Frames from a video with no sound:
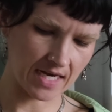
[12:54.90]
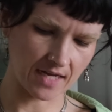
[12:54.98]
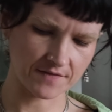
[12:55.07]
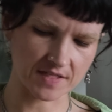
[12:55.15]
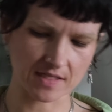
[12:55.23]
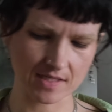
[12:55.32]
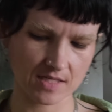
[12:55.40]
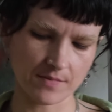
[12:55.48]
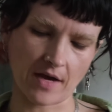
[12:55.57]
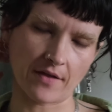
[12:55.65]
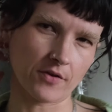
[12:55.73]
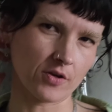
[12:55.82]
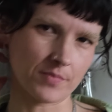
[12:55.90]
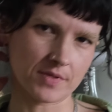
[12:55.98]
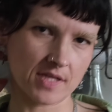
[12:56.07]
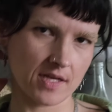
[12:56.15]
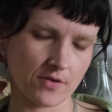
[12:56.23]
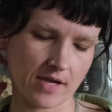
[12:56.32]
And I've seen some other
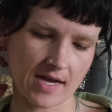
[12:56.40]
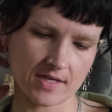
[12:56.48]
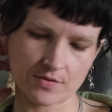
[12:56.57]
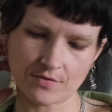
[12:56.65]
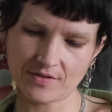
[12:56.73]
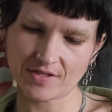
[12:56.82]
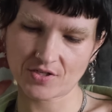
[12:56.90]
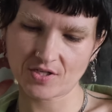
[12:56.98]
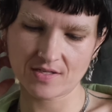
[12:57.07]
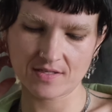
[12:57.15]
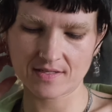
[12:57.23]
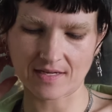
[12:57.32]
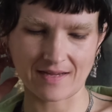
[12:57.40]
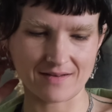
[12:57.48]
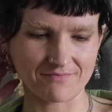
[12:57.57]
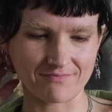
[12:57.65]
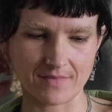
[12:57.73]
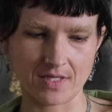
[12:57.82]
potato casserole dishes
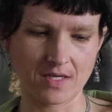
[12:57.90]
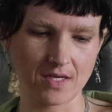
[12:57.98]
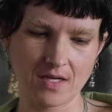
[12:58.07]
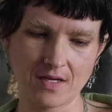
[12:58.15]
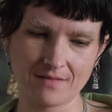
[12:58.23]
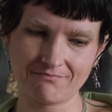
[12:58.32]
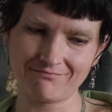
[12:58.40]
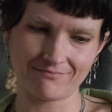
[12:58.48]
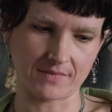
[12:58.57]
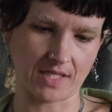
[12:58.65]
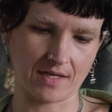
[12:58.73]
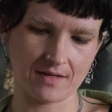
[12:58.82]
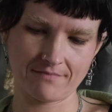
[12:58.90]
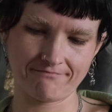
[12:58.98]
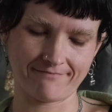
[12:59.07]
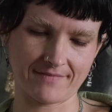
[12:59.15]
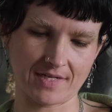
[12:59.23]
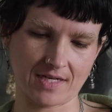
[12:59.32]
and none
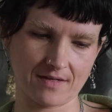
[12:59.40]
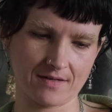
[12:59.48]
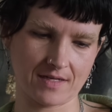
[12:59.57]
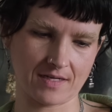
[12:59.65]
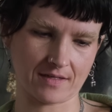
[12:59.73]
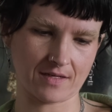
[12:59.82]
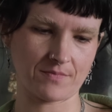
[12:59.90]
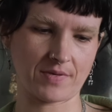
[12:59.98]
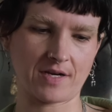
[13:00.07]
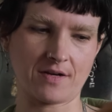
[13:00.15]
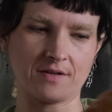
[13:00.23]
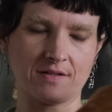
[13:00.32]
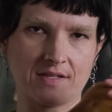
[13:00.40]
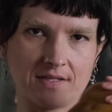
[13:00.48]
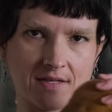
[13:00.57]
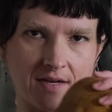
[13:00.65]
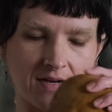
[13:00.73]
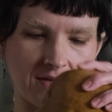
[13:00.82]
compare to this
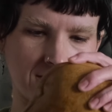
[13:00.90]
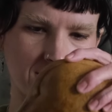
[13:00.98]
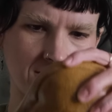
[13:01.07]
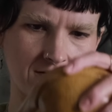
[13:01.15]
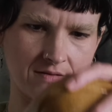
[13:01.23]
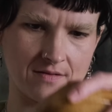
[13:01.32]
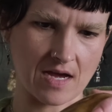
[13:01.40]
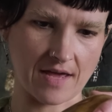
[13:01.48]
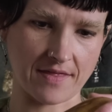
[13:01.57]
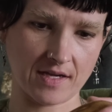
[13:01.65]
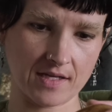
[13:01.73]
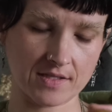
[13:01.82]
guy. I think